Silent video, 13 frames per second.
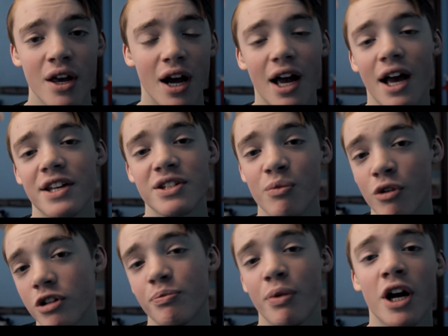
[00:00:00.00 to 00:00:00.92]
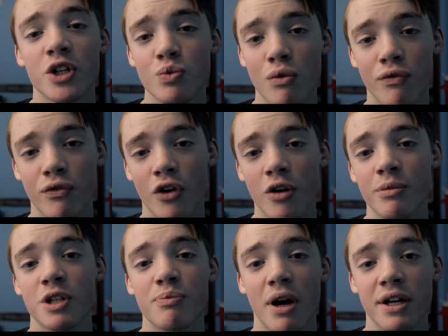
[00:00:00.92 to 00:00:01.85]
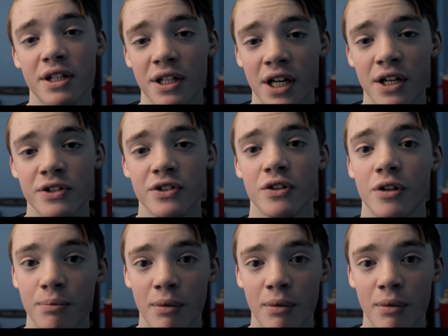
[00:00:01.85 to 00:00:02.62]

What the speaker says: I asked him where his parents were from, expecting the answer,